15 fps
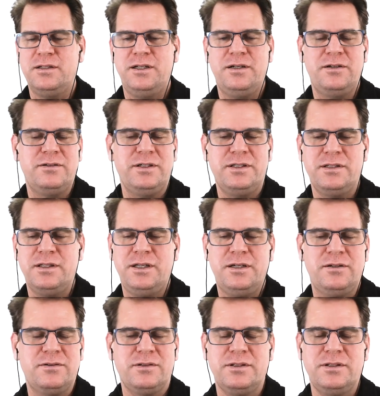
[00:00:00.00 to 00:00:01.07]

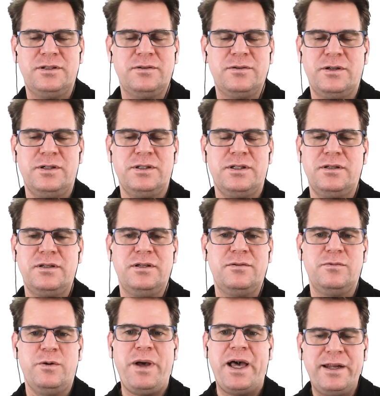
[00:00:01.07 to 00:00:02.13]

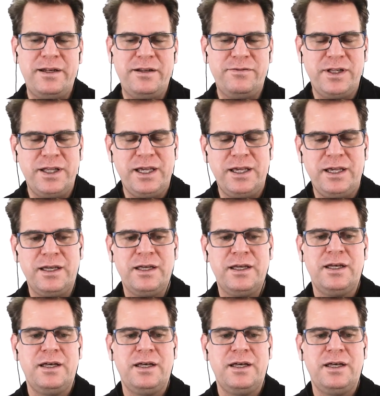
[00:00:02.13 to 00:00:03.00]
repetitively.